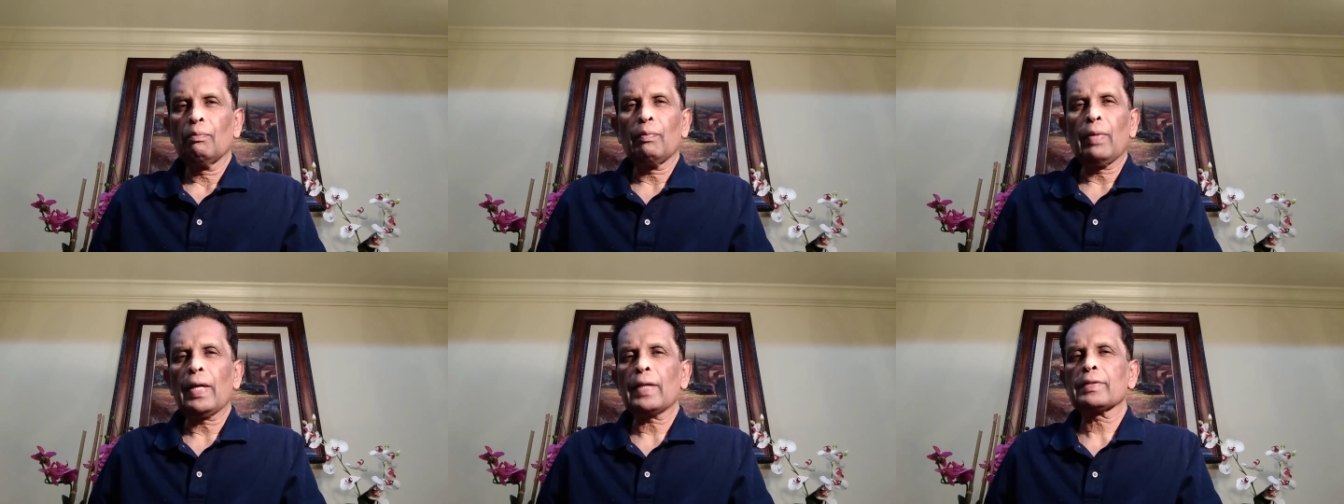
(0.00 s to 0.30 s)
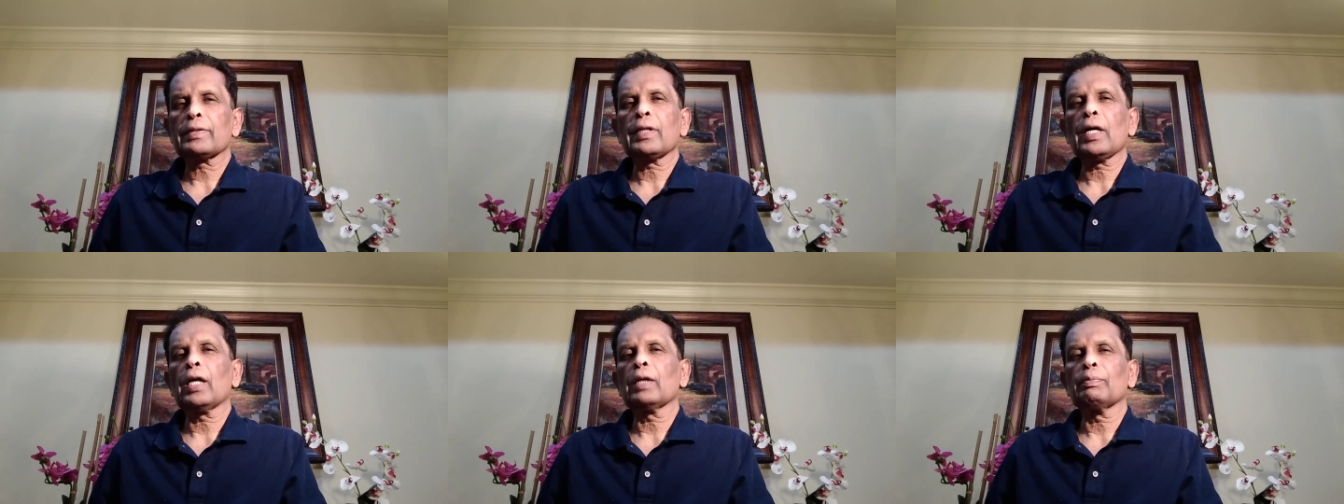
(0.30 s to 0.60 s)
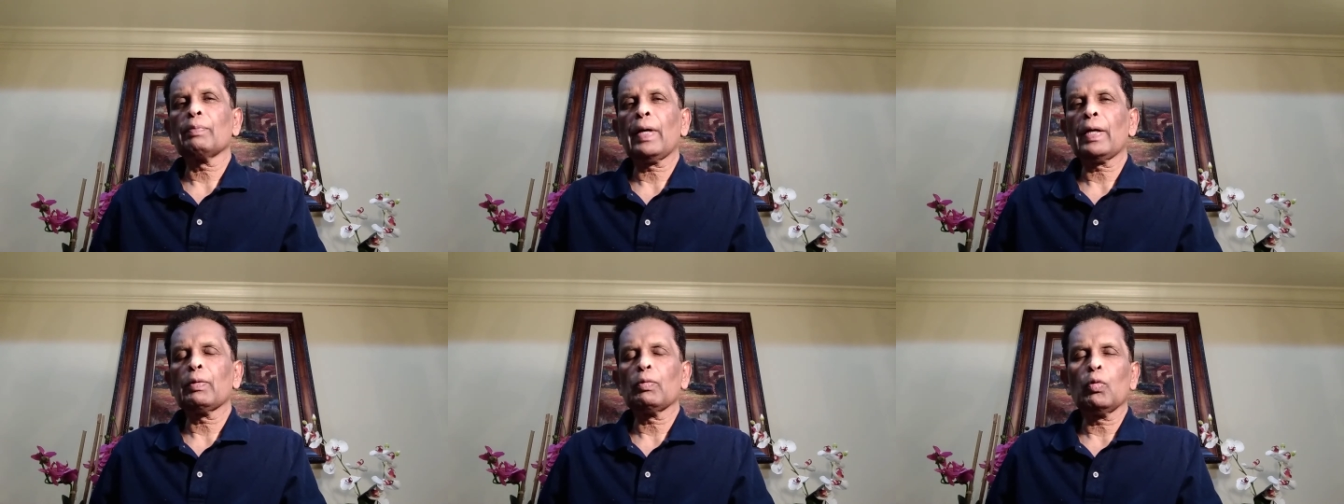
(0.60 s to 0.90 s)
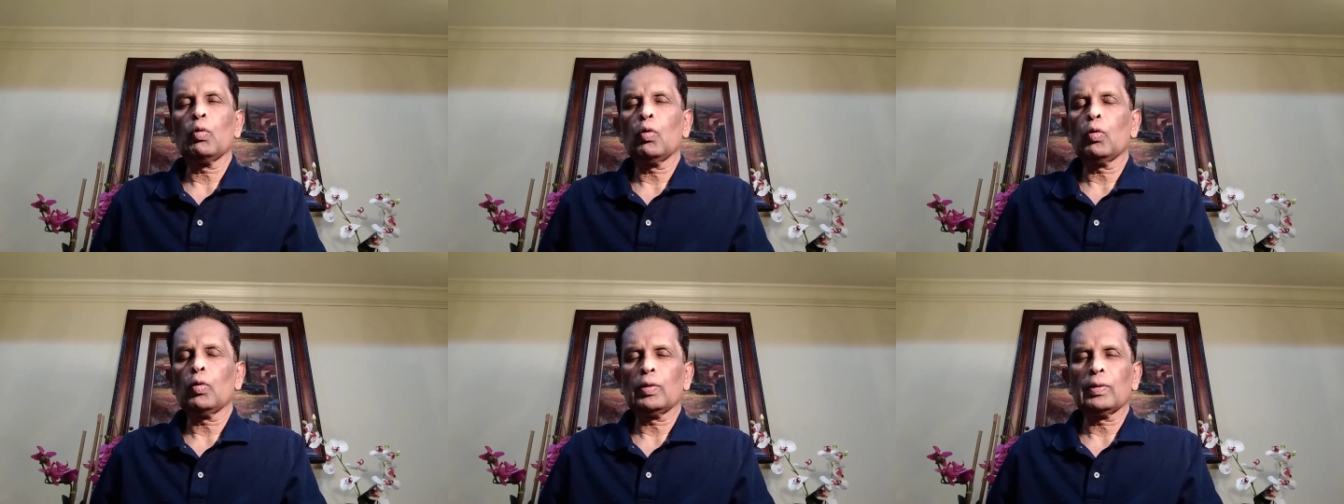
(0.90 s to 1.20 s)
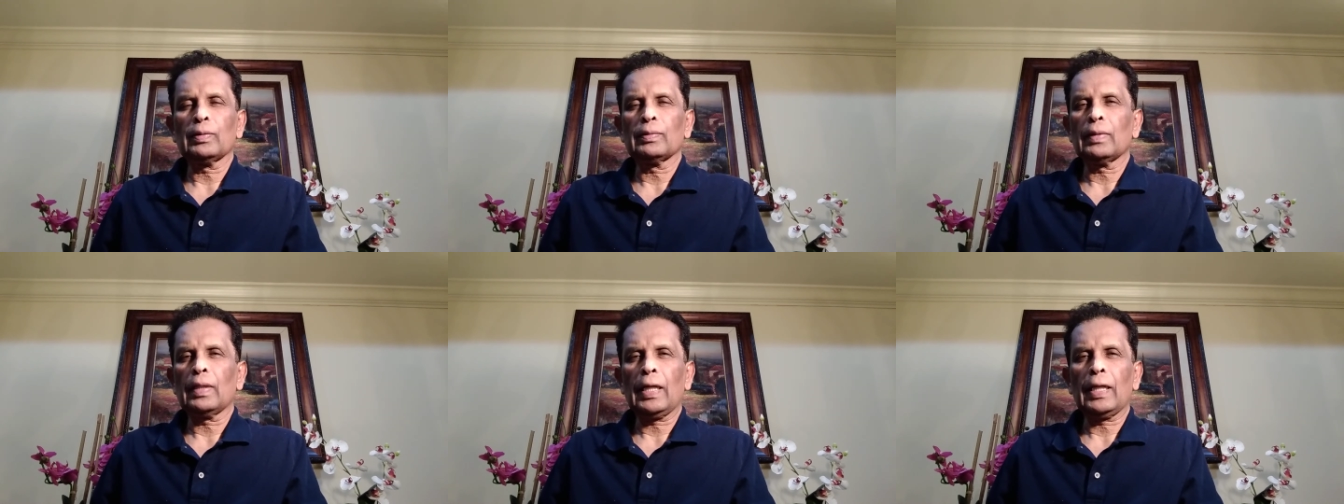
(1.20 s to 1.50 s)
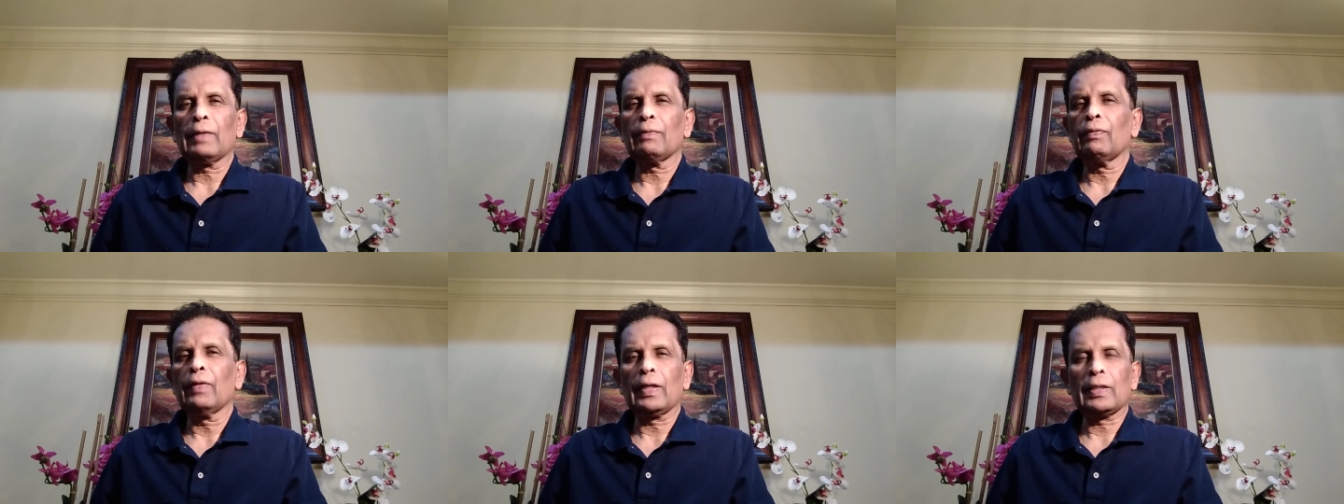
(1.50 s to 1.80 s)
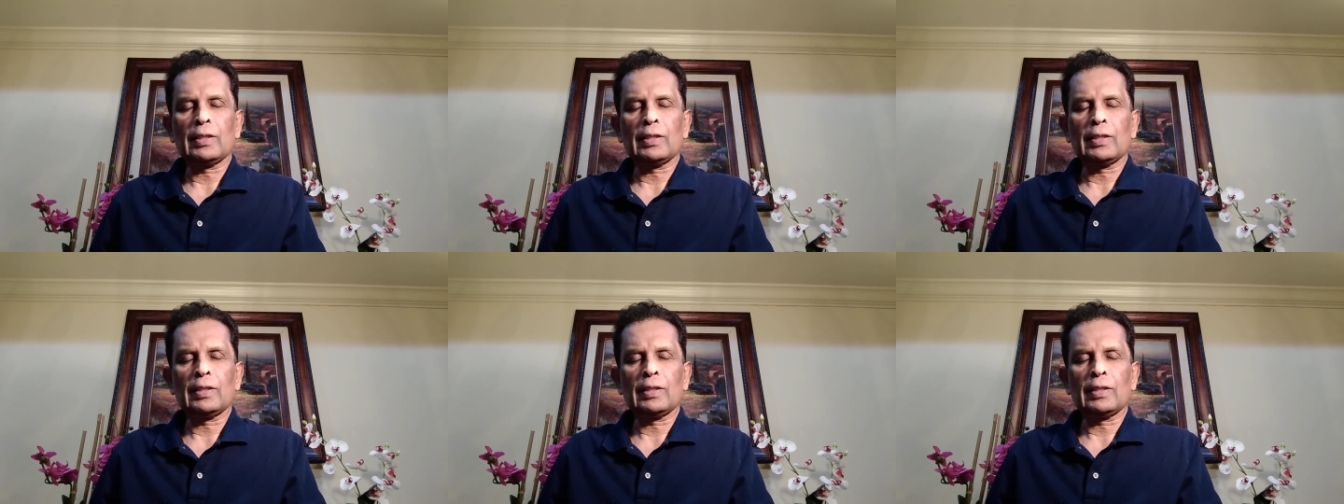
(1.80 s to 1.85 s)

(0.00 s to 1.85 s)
based on my own life